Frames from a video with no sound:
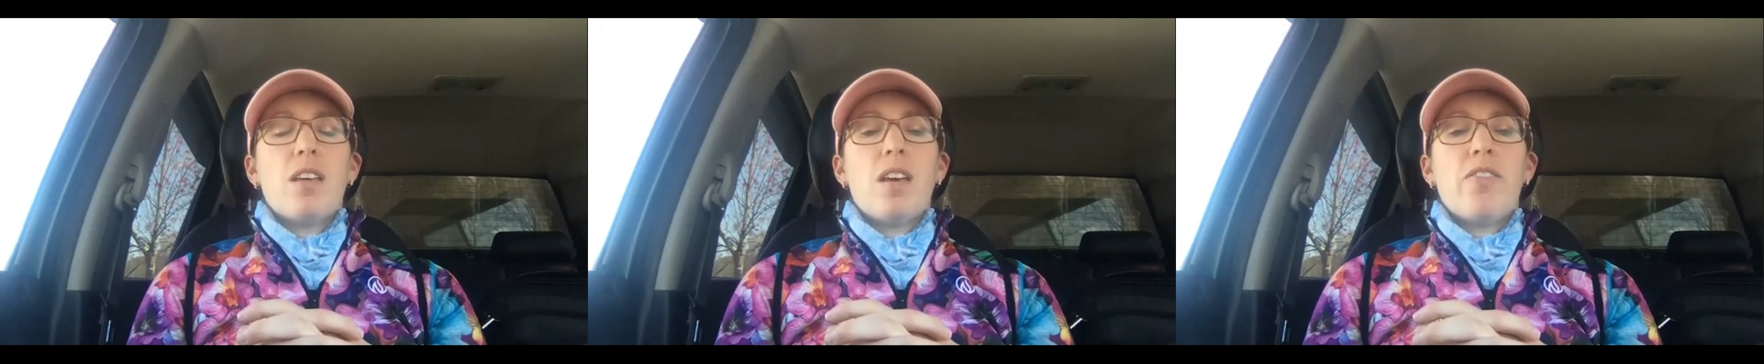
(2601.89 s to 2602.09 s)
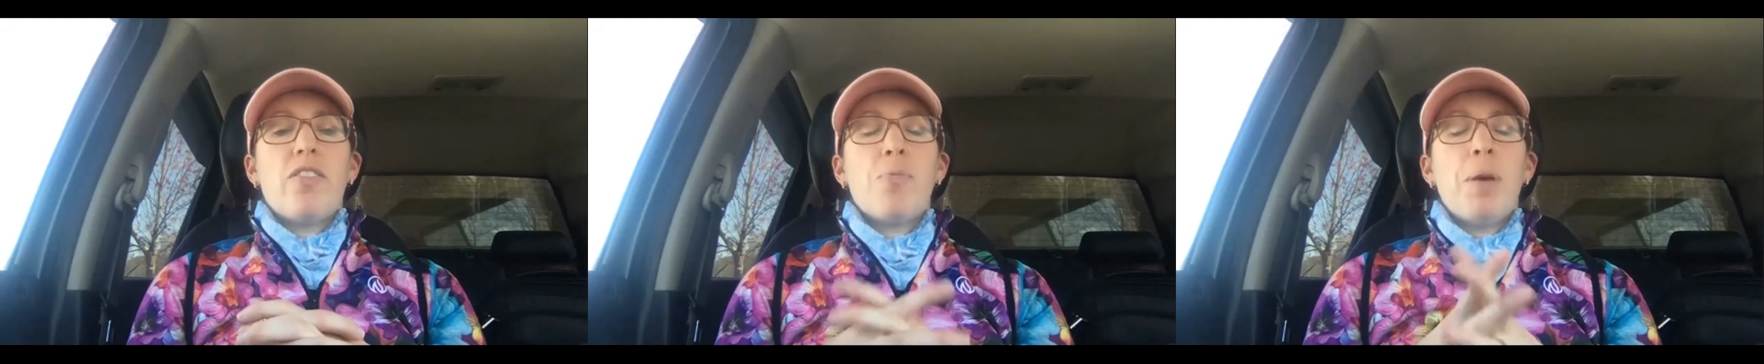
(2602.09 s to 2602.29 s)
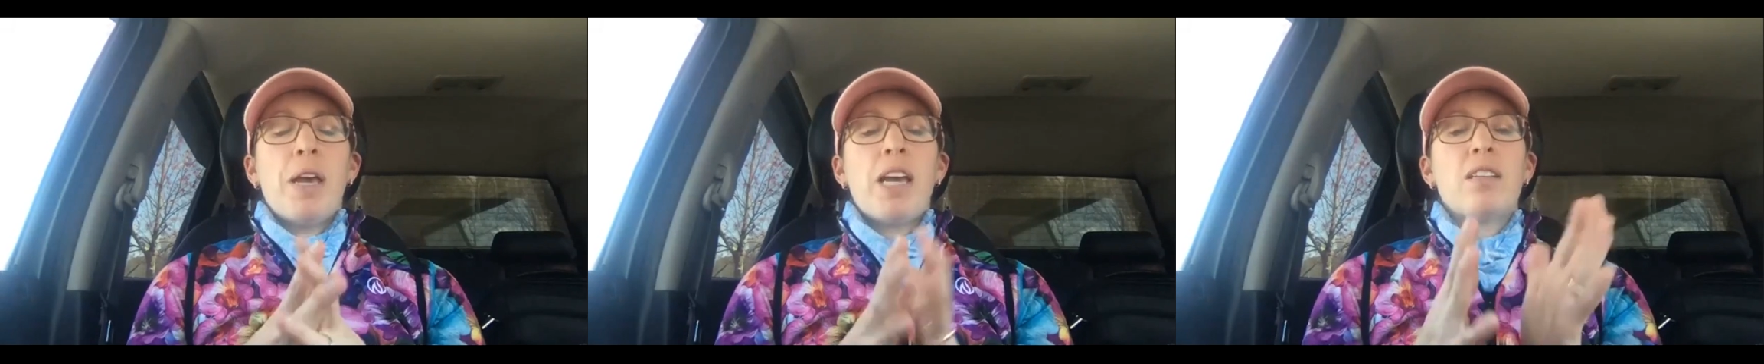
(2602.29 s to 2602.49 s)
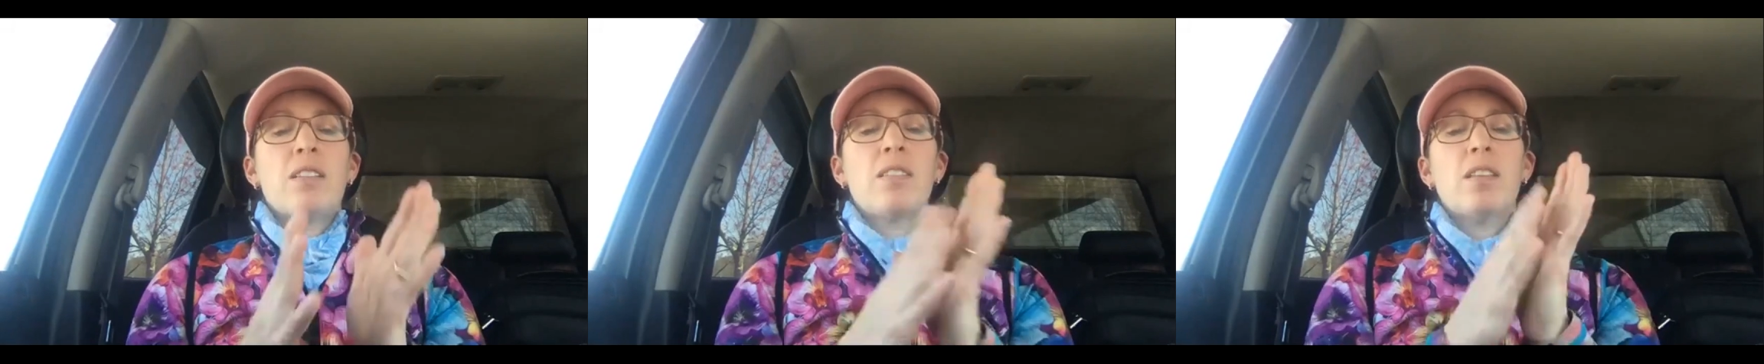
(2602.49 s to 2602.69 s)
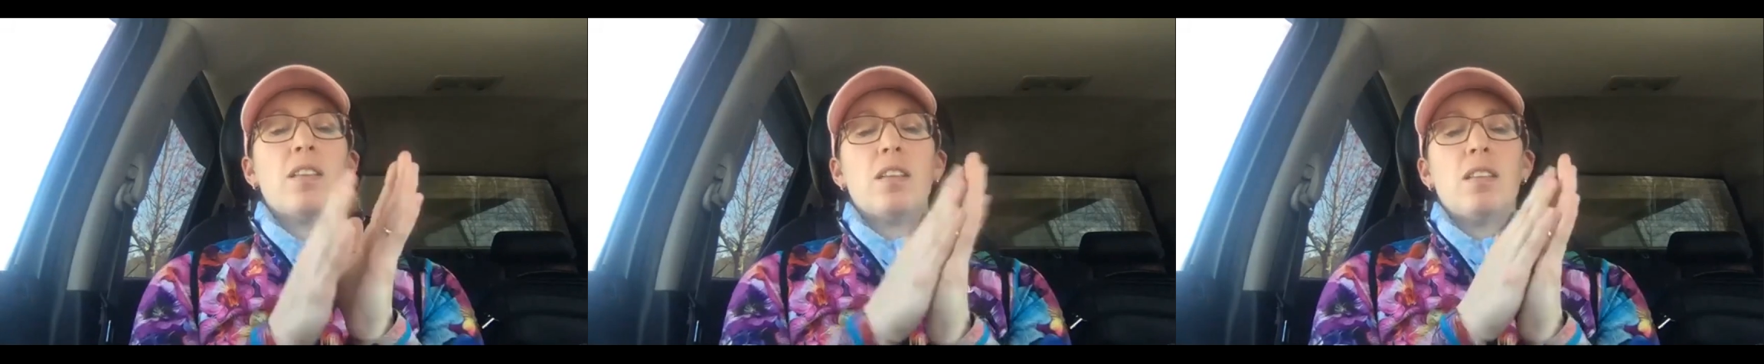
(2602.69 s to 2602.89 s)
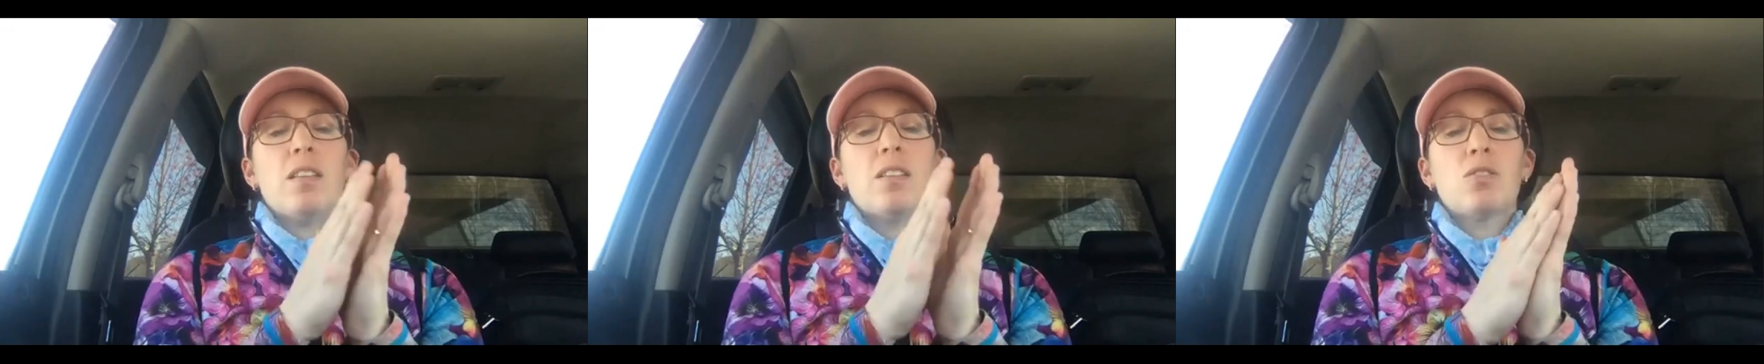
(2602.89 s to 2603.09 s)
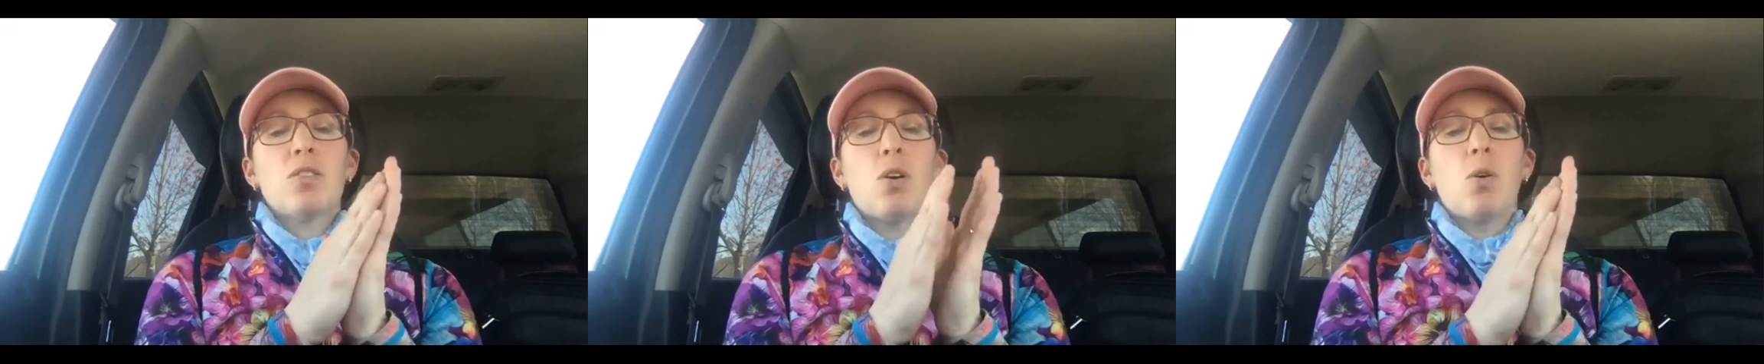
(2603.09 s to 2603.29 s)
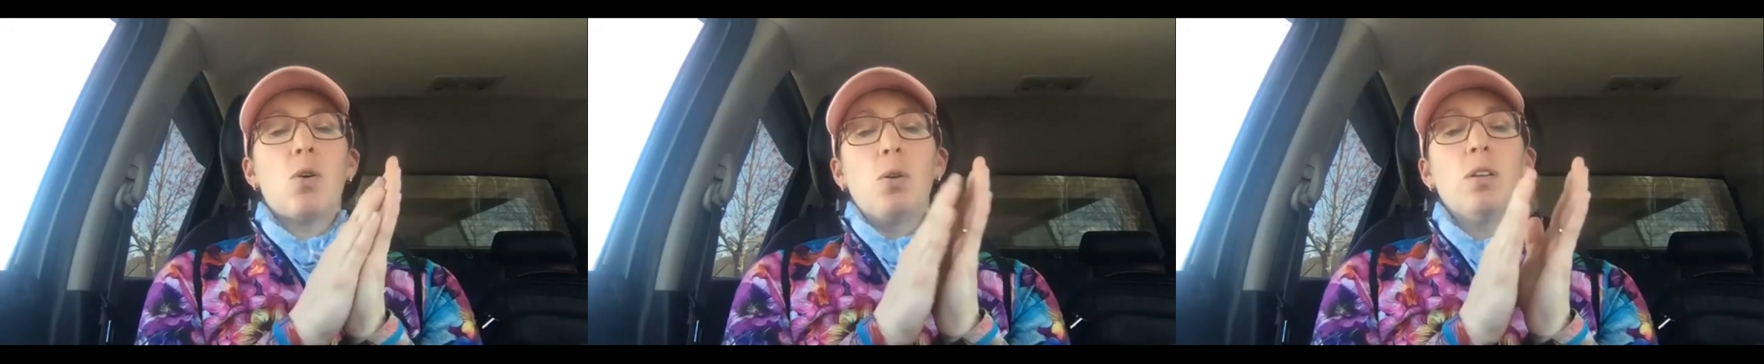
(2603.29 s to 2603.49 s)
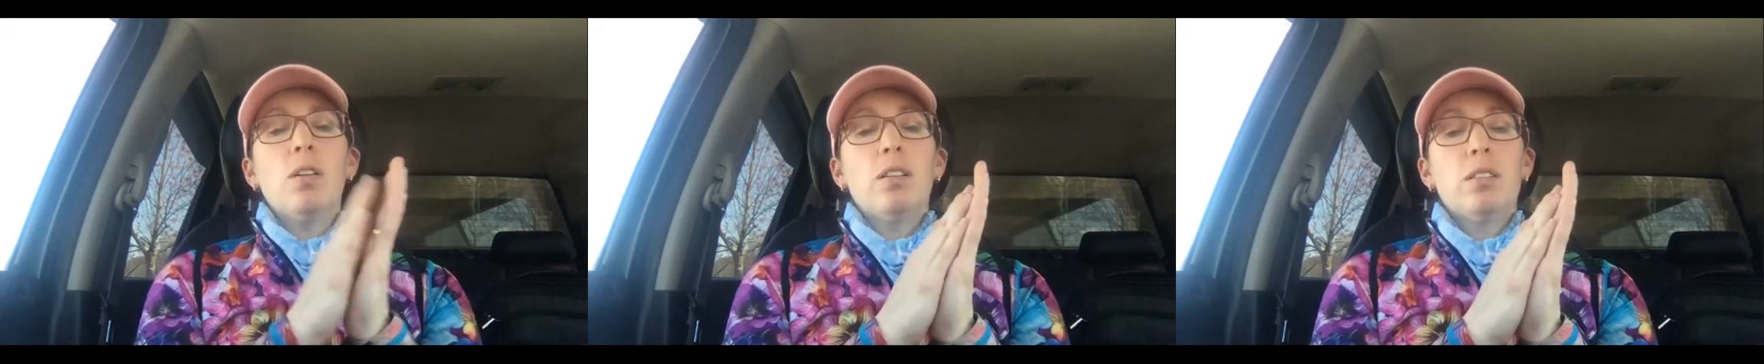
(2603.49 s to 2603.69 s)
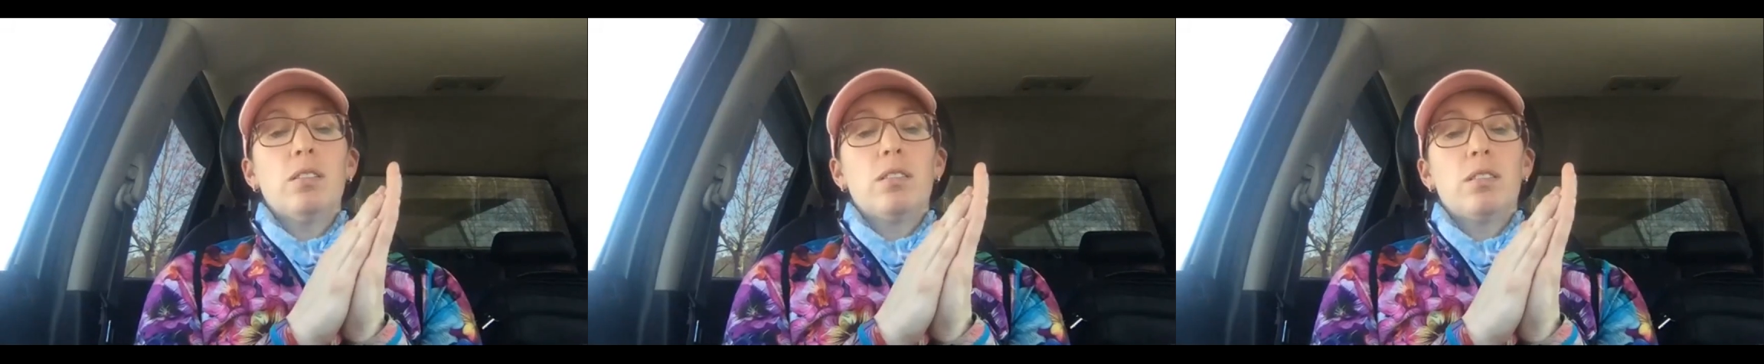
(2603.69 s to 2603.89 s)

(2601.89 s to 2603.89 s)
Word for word: If the pain is in, in the sole.